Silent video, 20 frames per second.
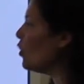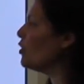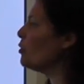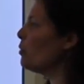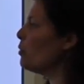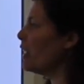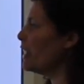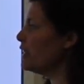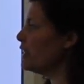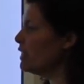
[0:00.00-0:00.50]
you
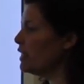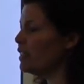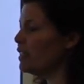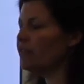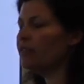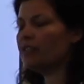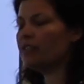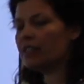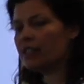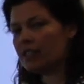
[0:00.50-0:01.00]
might
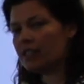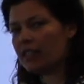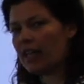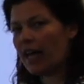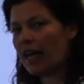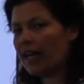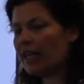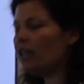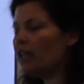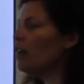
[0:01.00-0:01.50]
even
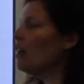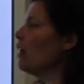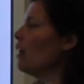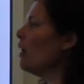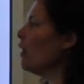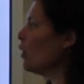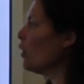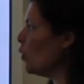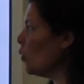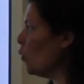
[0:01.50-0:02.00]
say
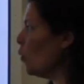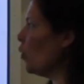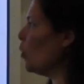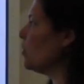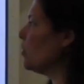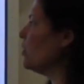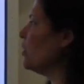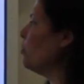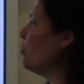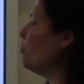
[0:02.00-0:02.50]
quarter